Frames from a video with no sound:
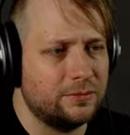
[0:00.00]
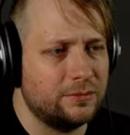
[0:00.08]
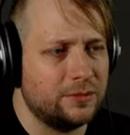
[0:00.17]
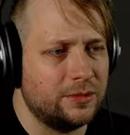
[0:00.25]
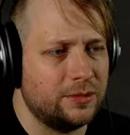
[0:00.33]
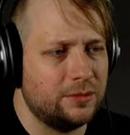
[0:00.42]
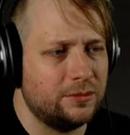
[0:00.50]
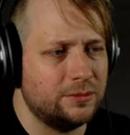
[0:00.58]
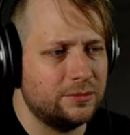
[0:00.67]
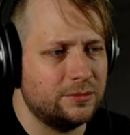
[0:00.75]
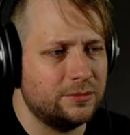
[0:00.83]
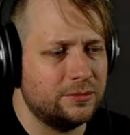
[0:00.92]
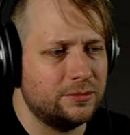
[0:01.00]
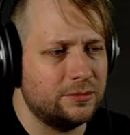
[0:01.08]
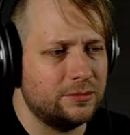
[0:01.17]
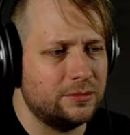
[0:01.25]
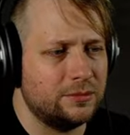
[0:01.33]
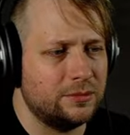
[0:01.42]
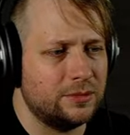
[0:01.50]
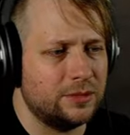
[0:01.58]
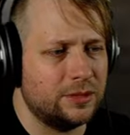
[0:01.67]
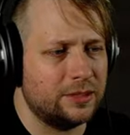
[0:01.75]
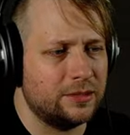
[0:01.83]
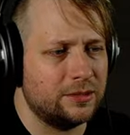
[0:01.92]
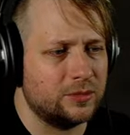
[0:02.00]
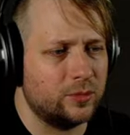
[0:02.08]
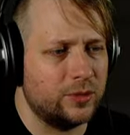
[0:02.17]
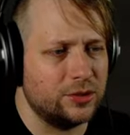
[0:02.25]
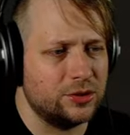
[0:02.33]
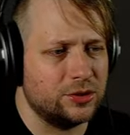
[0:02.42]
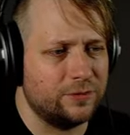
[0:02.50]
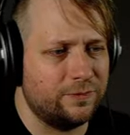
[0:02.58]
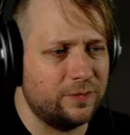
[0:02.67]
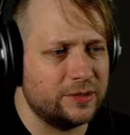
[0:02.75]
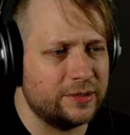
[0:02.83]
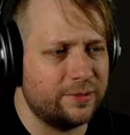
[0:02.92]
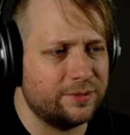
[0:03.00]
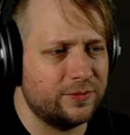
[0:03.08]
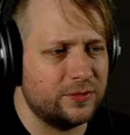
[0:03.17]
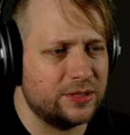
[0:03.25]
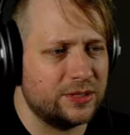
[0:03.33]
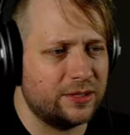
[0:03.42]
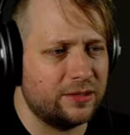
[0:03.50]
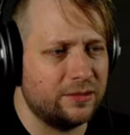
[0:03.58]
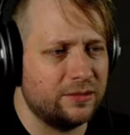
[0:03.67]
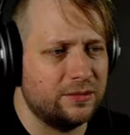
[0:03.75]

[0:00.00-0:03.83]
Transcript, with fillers: The hell? I could have sworn I just heard footsteps for a second.